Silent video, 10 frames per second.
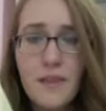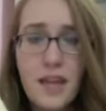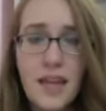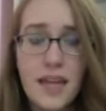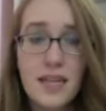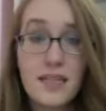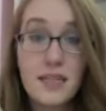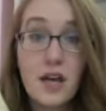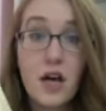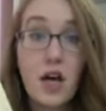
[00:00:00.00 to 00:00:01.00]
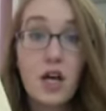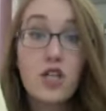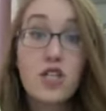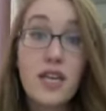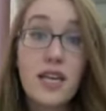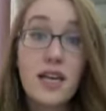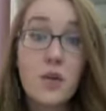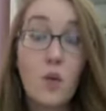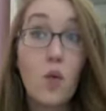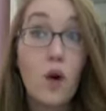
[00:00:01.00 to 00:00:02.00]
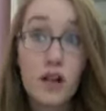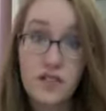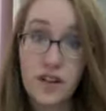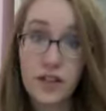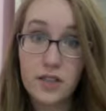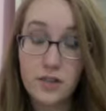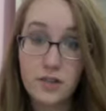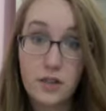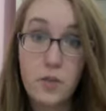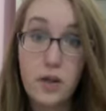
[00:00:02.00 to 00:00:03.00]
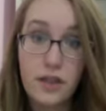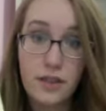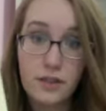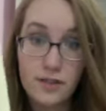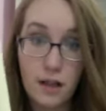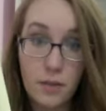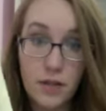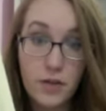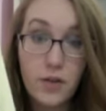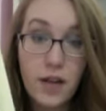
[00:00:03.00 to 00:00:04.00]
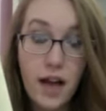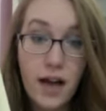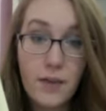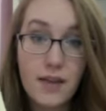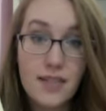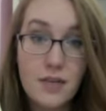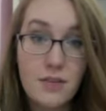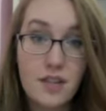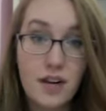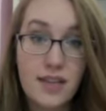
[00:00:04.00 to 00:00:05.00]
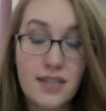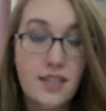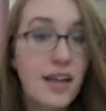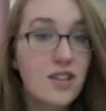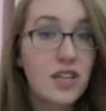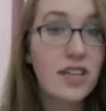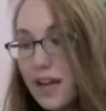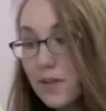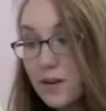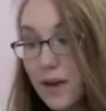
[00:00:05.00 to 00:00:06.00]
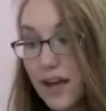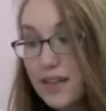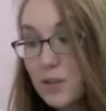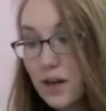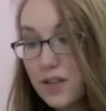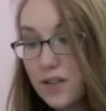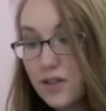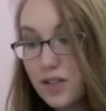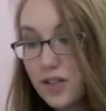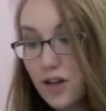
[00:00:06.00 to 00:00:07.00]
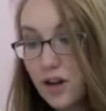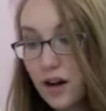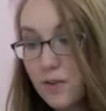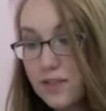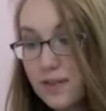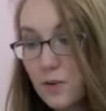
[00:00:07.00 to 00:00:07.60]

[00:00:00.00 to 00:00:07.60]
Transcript: And She worked very closely with Solomon Guggenheim as he was starting his collection. Hillary Bay is well known to the New York Art Museum